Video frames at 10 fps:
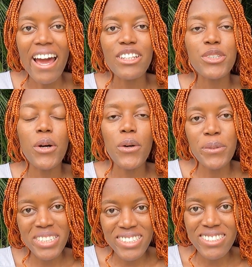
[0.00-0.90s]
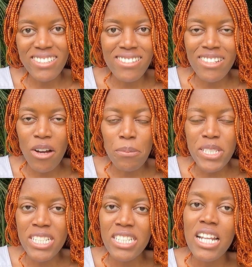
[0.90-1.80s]
and your only seasoning
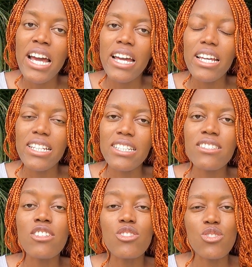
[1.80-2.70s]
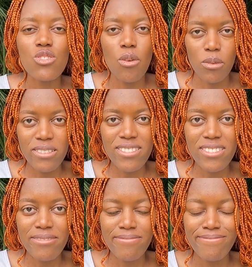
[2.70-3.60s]
option is salt.